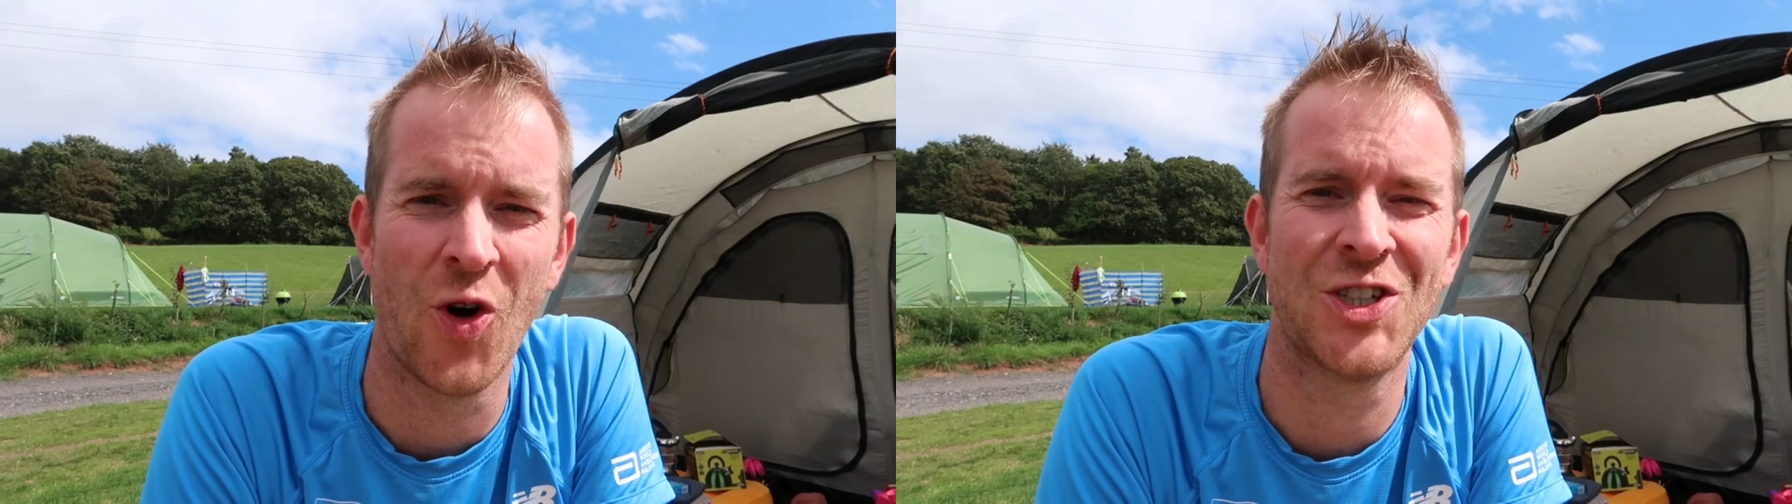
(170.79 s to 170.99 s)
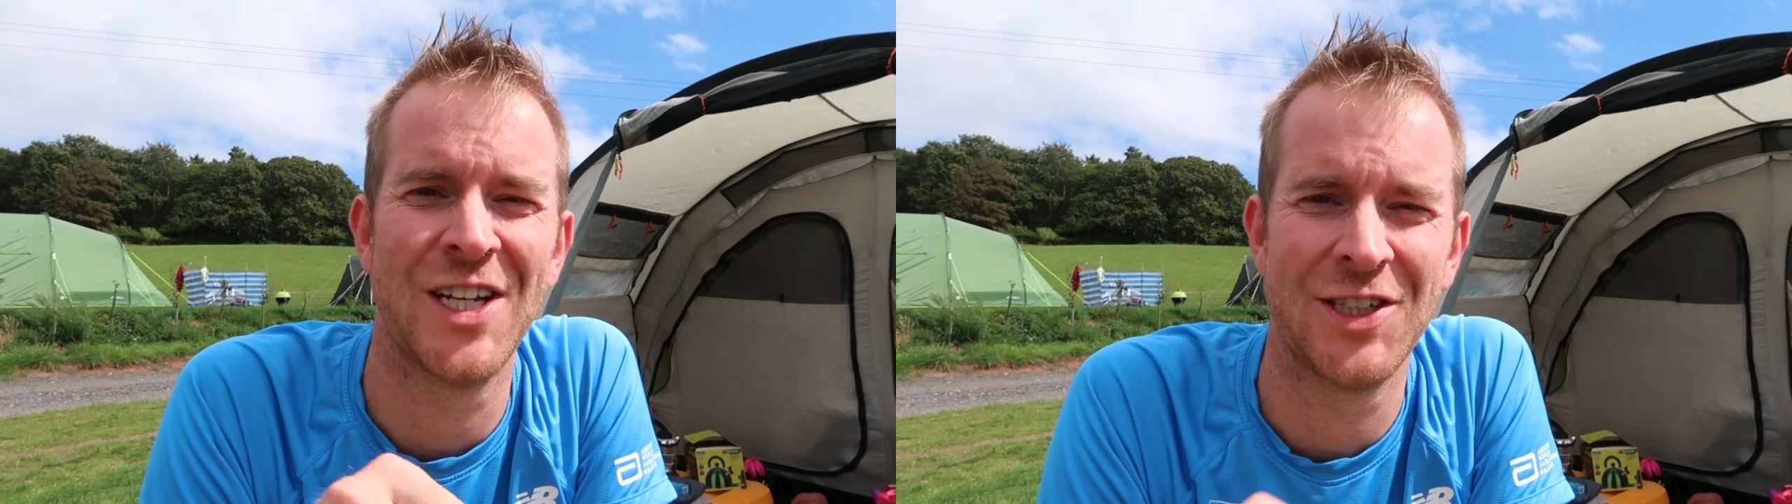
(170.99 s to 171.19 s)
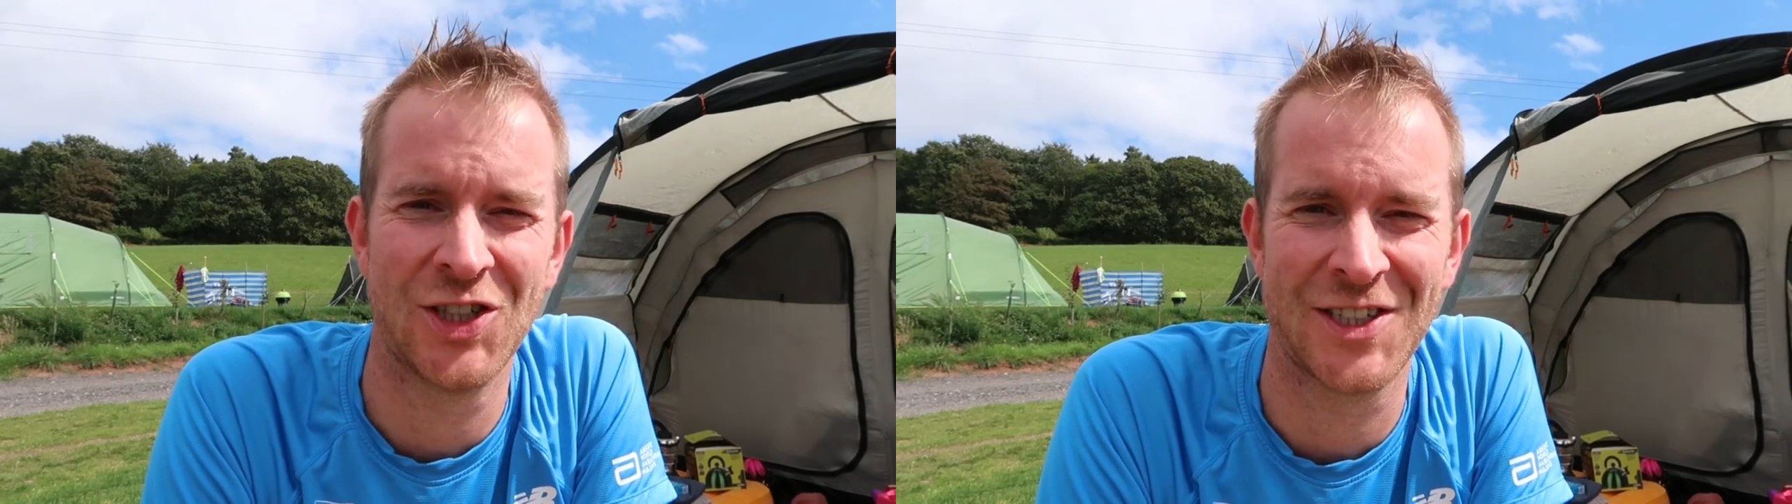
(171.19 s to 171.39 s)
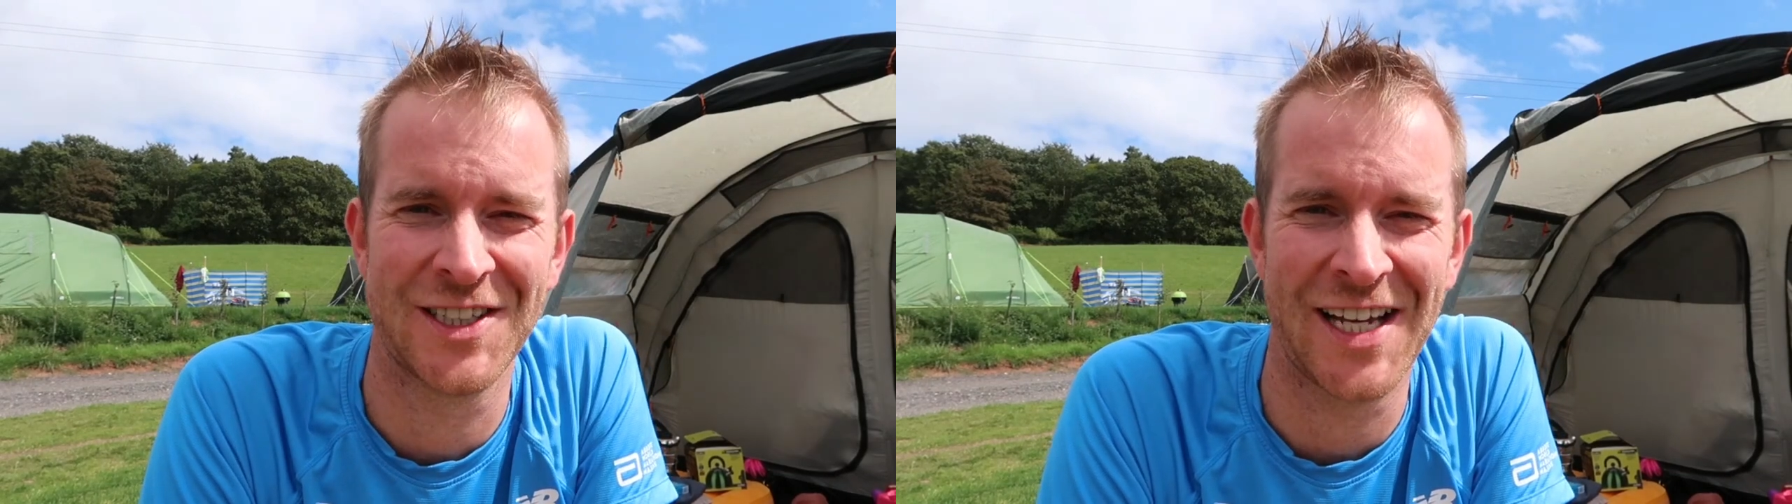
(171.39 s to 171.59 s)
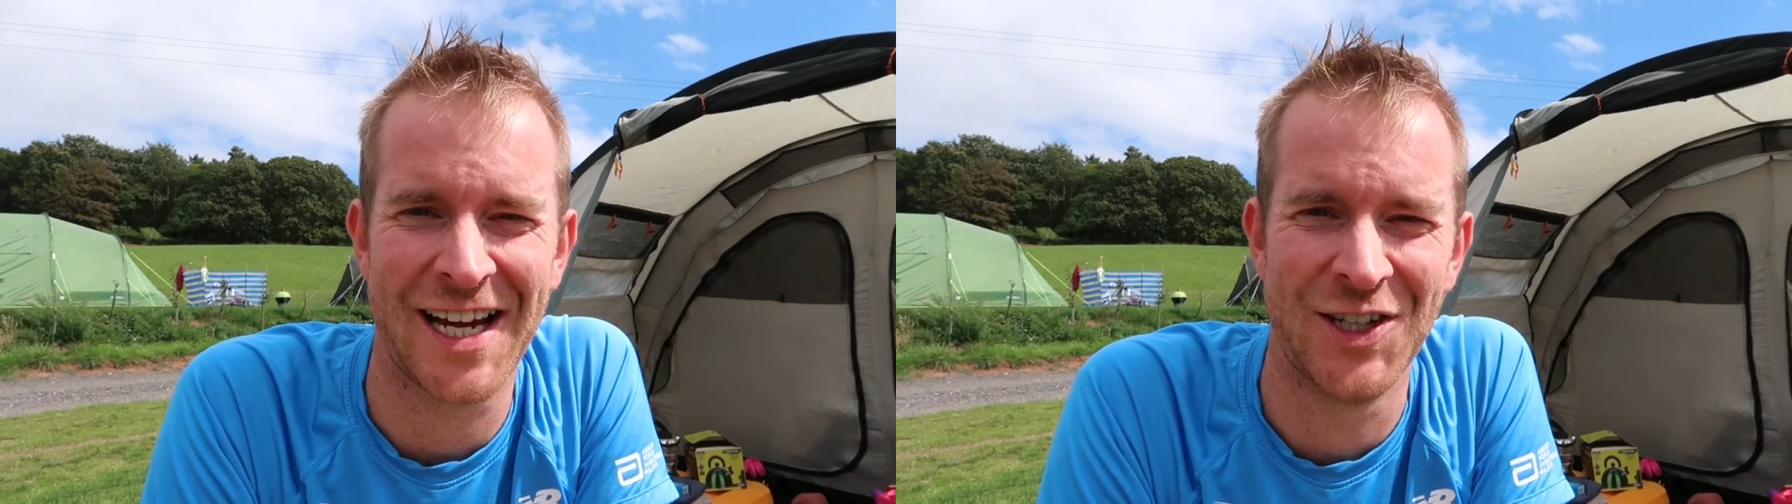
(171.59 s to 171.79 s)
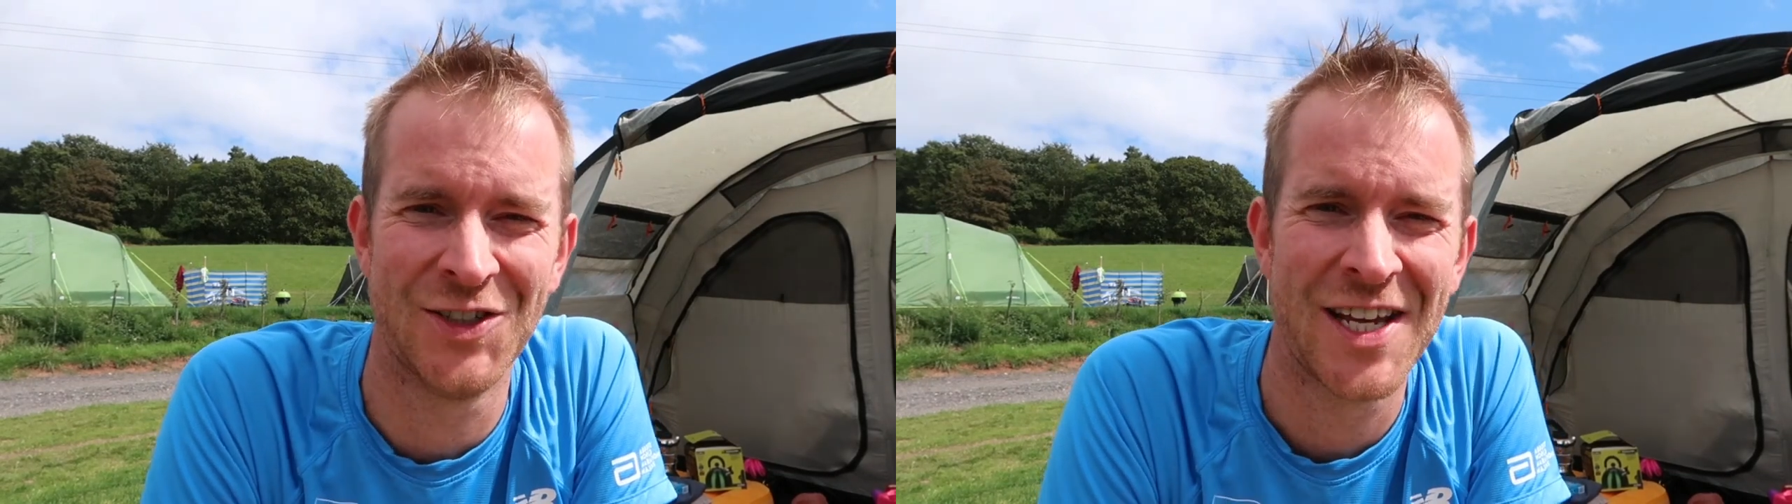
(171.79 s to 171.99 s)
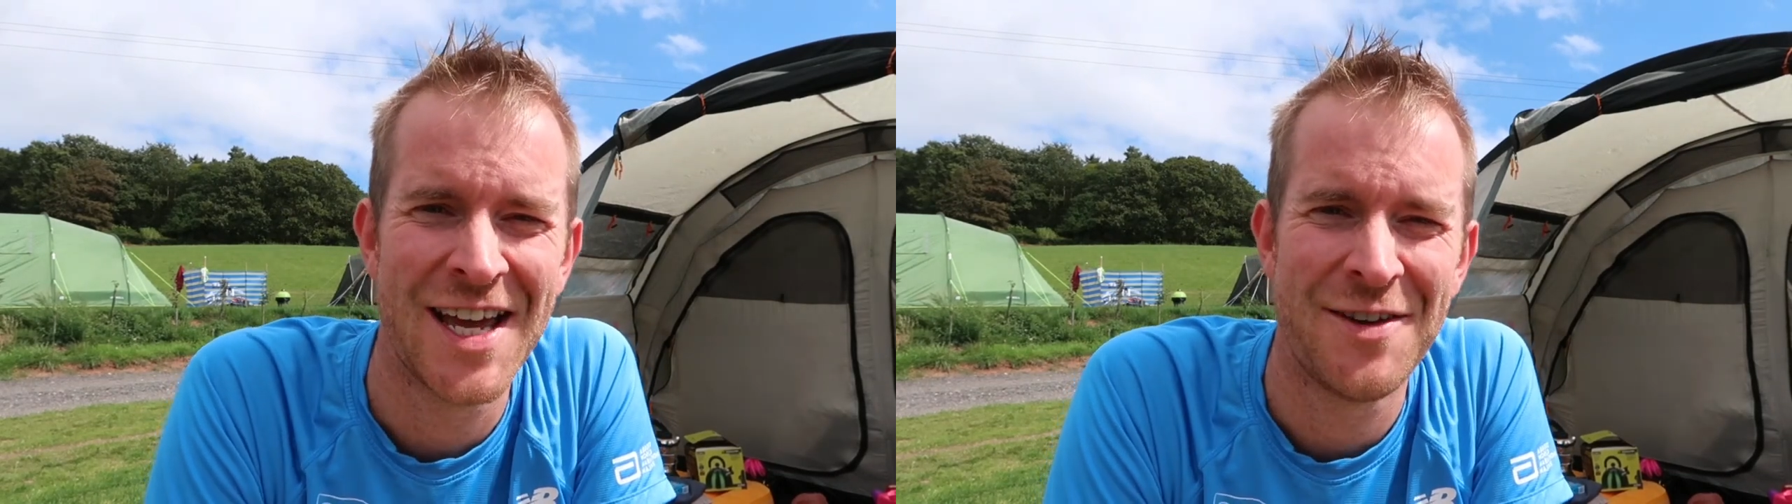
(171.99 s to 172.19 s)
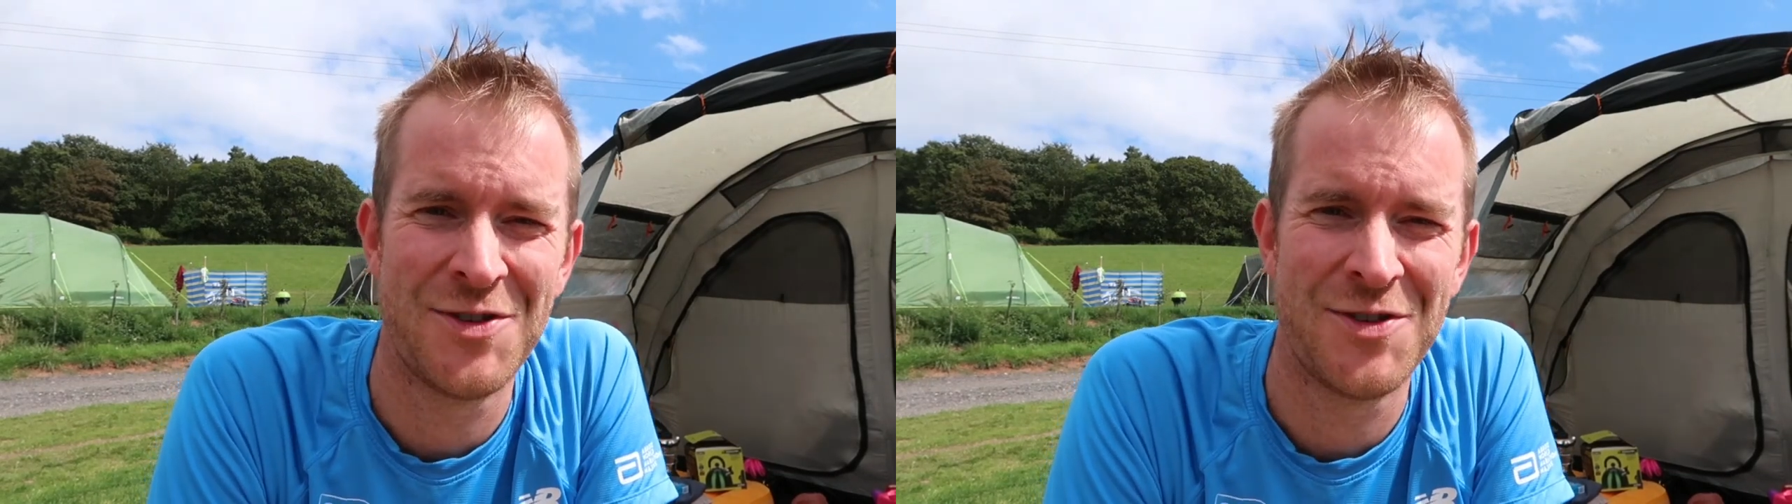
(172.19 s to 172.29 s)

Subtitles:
watch in just a second.